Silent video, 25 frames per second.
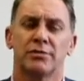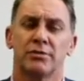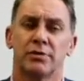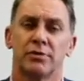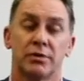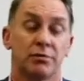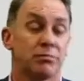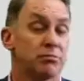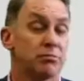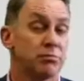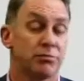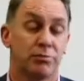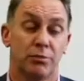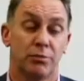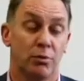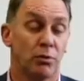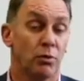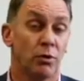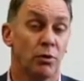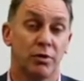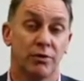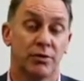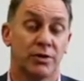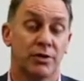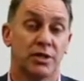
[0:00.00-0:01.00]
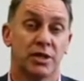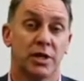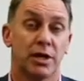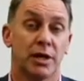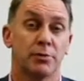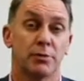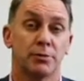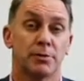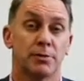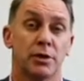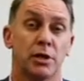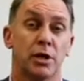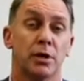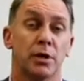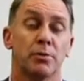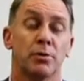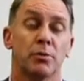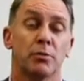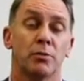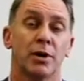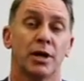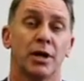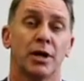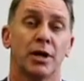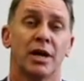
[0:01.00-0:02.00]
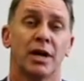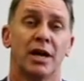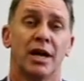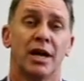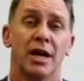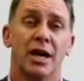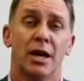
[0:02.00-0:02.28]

for all of the time it's been open, where